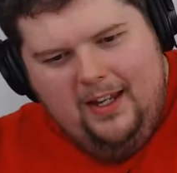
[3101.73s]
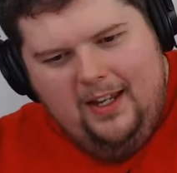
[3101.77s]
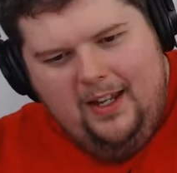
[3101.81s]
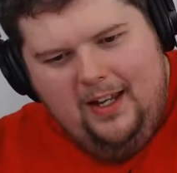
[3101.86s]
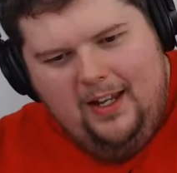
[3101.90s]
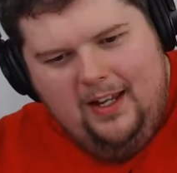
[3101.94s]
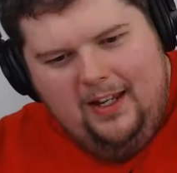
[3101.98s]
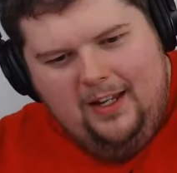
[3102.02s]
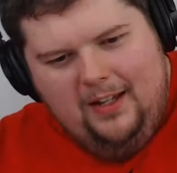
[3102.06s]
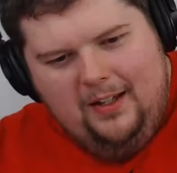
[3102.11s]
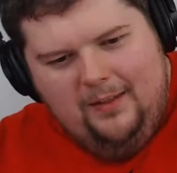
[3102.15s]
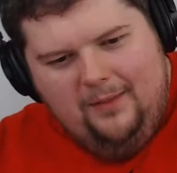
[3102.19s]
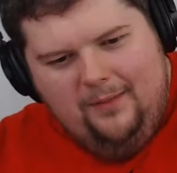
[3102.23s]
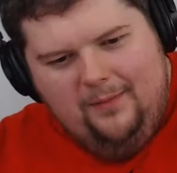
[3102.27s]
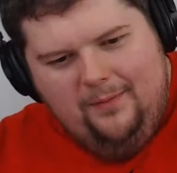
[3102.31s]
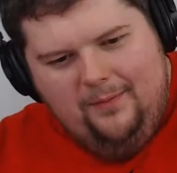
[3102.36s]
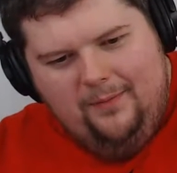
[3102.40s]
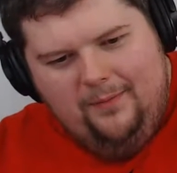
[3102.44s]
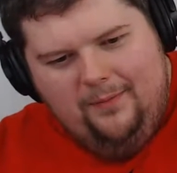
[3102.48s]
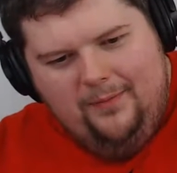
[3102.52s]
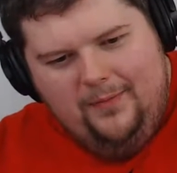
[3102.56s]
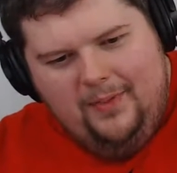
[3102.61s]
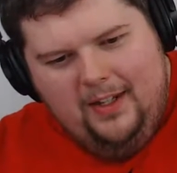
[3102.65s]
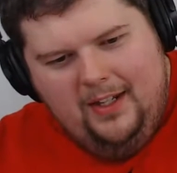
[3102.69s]

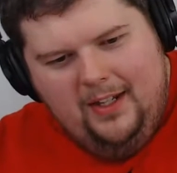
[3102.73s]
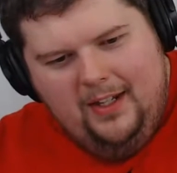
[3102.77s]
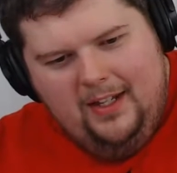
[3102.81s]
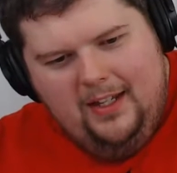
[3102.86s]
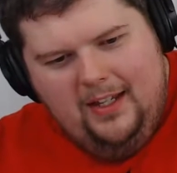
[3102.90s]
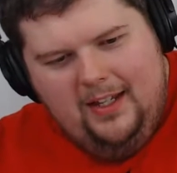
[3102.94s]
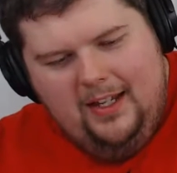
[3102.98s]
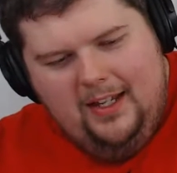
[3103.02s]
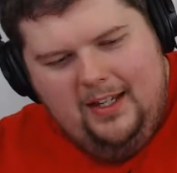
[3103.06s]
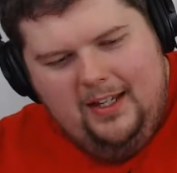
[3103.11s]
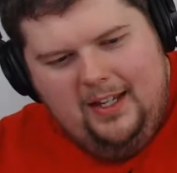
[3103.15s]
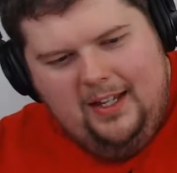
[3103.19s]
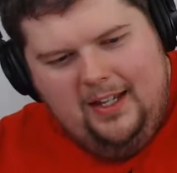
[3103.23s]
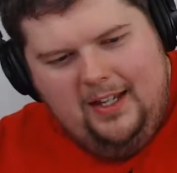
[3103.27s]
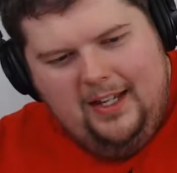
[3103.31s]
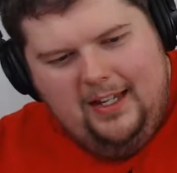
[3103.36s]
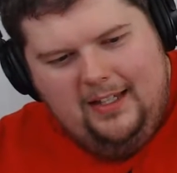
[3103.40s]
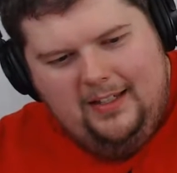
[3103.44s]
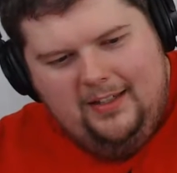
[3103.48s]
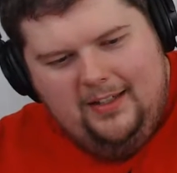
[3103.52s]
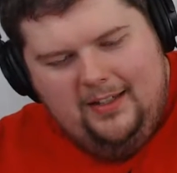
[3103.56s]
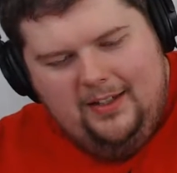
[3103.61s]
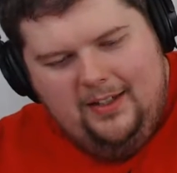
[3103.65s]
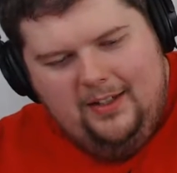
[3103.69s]
I
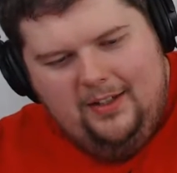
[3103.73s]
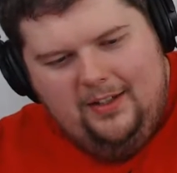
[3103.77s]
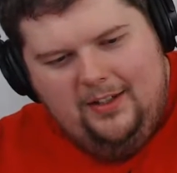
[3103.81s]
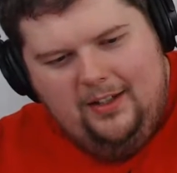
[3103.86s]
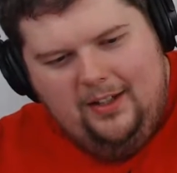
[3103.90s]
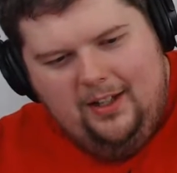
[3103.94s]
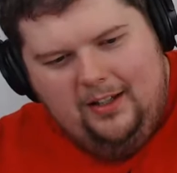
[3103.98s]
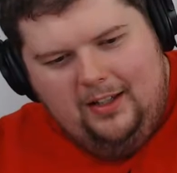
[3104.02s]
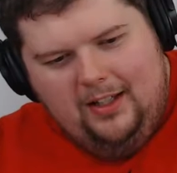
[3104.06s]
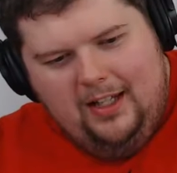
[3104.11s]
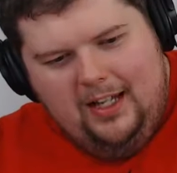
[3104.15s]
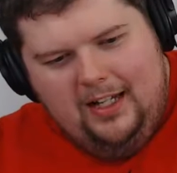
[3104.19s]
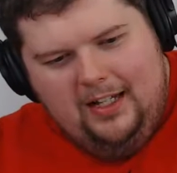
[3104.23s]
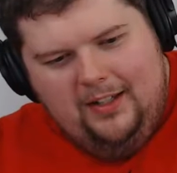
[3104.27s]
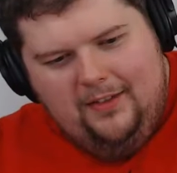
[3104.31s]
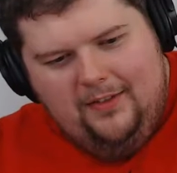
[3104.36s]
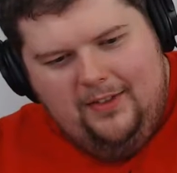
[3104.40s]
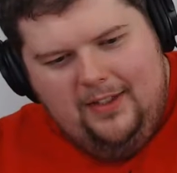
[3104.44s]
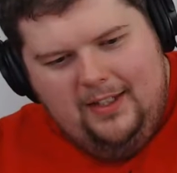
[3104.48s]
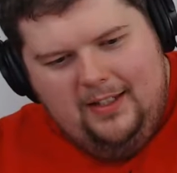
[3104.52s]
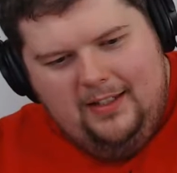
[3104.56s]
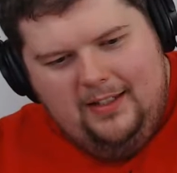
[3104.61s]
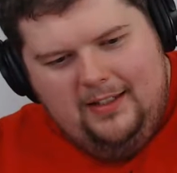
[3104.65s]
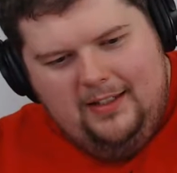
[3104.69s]
guess that a lot of
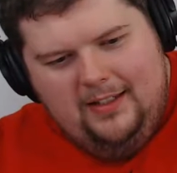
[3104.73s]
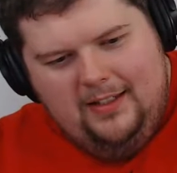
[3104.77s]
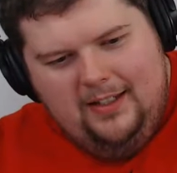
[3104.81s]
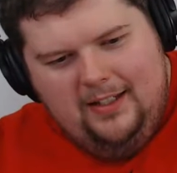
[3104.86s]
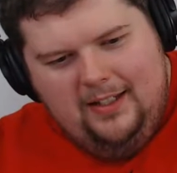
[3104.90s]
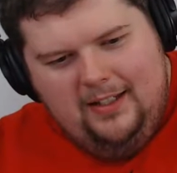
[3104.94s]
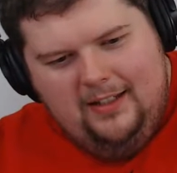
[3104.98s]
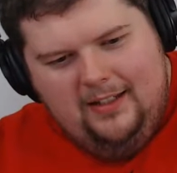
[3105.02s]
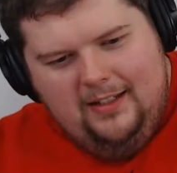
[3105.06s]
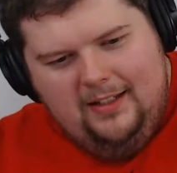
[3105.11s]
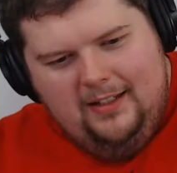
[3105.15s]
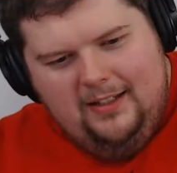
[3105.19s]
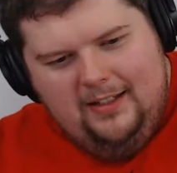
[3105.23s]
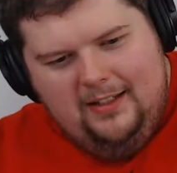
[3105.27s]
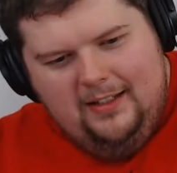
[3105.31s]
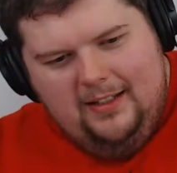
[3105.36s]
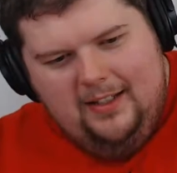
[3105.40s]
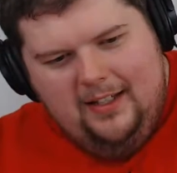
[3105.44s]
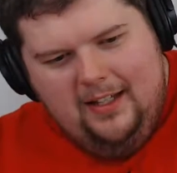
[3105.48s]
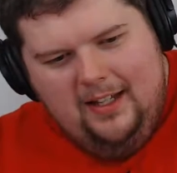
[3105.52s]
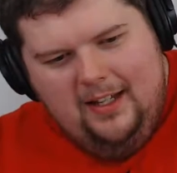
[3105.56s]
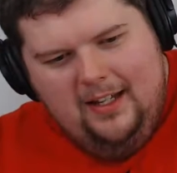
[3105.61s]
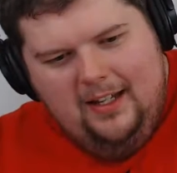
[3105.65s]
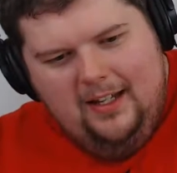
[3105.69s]
this
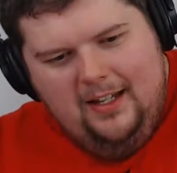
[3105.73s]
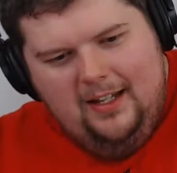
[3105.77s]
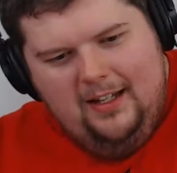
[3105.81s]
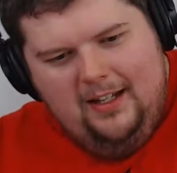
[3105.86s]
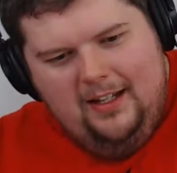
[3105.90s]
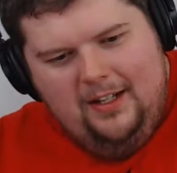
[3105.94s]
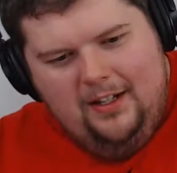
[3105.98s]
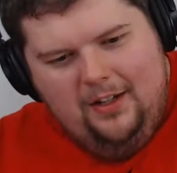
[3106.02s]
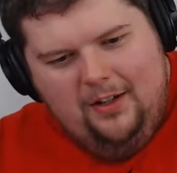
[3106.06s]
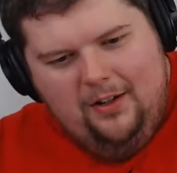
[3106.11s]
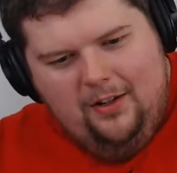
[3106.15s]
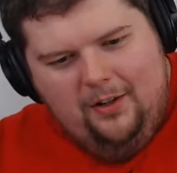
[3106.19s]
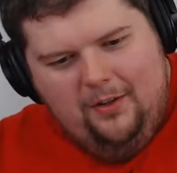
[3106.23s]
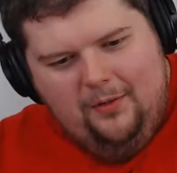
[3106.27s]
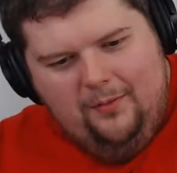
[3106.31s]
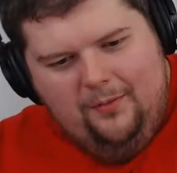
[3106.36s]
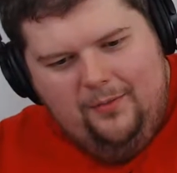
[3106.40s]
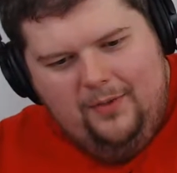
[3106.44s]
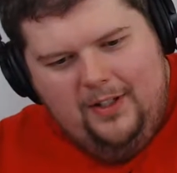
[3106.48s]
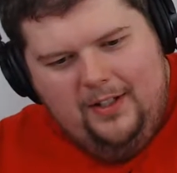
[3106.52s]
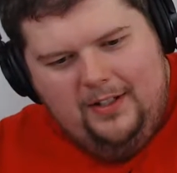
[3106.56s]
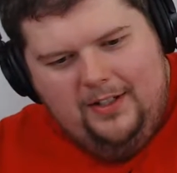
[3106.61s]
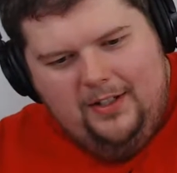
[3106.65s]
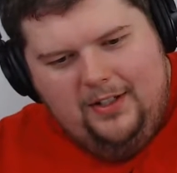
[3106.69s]
is,
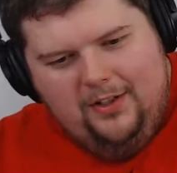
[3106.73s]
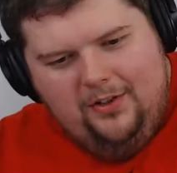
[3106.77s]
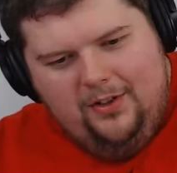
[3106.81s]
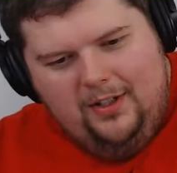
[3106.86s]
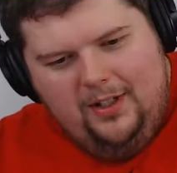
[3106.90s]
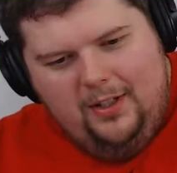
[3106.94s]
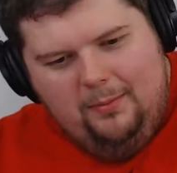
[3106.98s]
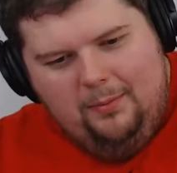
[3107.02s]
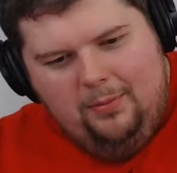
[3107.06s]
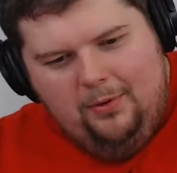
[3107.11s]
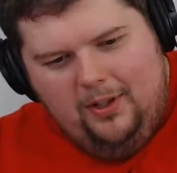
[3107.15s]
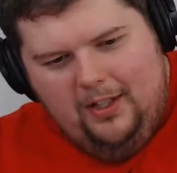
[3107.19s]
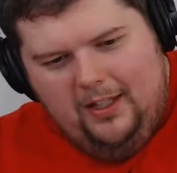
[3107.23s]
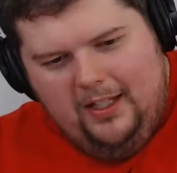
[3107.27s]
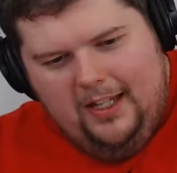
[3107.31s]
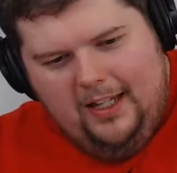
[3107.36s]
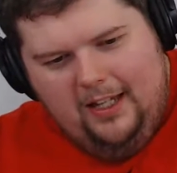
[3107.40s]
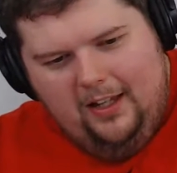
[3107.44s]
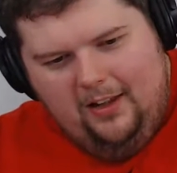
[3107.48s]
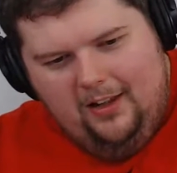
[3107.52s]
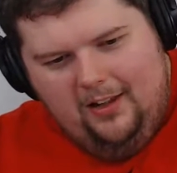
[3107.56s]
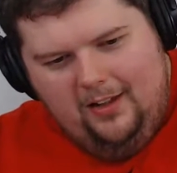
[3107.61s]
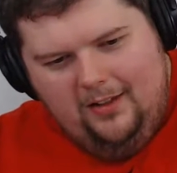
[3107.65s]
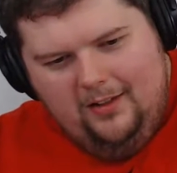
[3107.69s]
essentially a bullet
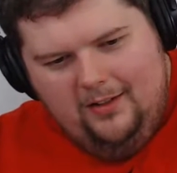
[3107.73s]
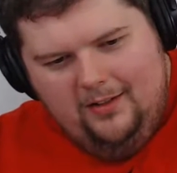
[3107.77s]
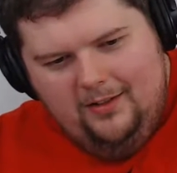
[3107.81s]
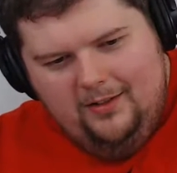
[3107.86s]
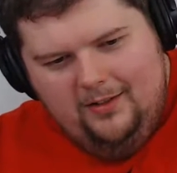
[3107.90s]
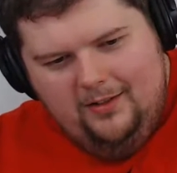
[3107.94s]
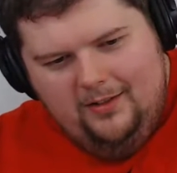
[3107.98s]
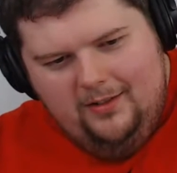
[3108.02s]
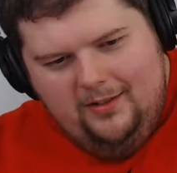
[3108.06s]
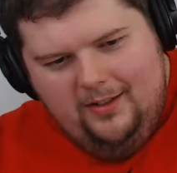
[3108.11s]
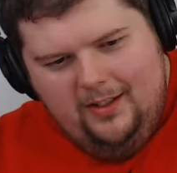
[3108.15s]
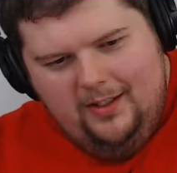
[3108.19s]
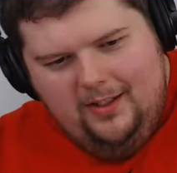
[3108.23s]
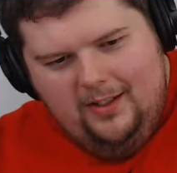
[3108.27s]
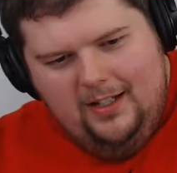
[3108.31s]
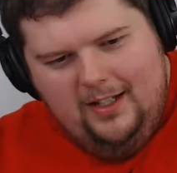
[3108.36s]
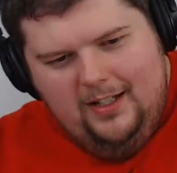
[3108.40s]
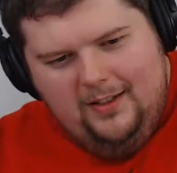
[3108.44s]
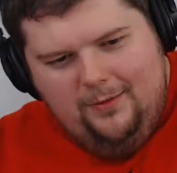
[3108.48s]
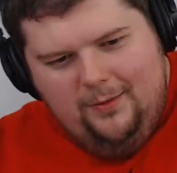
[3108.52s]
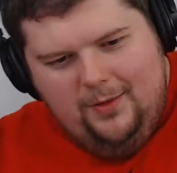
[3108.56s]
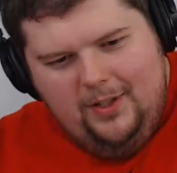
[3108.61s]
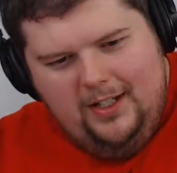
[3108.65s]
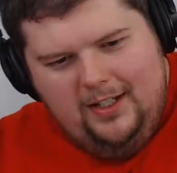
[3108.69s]
hell in a
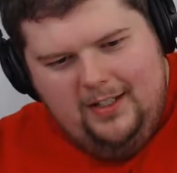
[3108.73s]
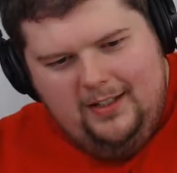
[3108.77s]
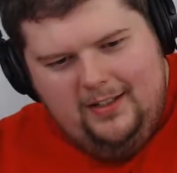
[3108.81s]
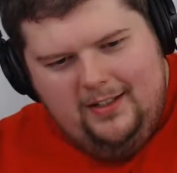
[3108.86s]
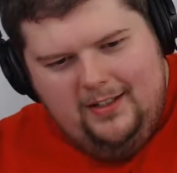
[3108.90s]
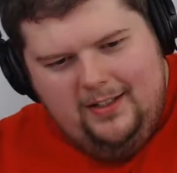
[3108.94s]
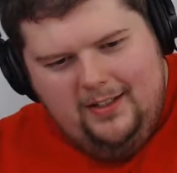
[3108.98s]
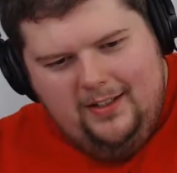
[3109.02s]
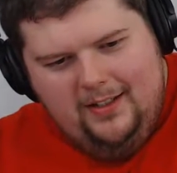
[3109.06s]
lot of ways.